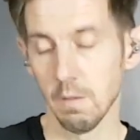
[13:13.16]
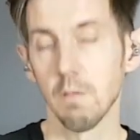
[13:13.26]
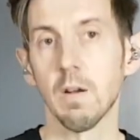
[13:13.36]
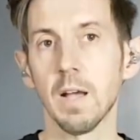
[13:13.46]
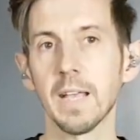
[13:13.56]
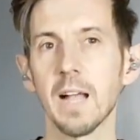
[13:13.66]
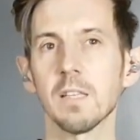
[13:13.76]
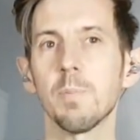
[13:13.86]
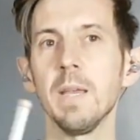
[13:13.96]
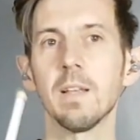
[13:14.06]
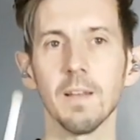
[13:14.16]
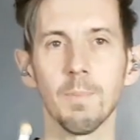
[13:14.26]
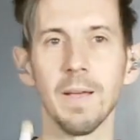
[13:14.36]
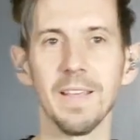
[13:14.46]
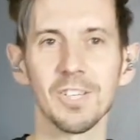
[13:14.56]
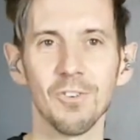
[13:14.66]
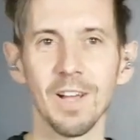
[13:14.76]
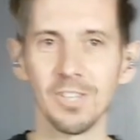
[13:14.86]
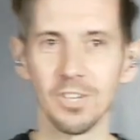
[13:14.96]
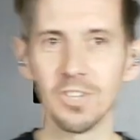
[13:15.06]
Right, I can't speak and play this,
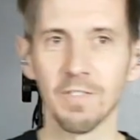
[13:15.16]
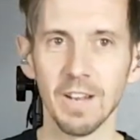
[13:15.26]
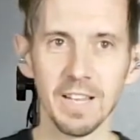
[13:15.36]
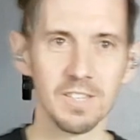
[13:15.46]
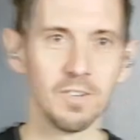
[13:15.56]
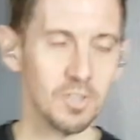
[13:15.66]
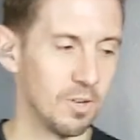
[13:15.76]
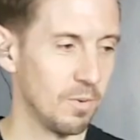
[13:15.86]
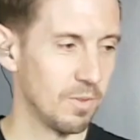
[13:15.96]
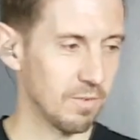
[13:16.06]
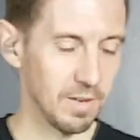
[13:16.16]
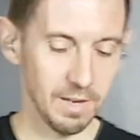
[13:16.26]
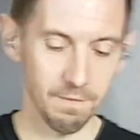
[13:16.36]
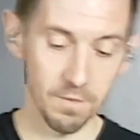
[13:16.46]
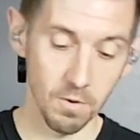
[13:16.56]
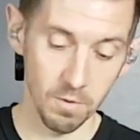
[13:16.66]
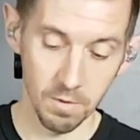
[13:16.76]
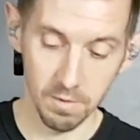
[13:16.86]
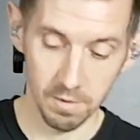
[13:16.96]
alright? So you just have to listen. 2, 3, 4.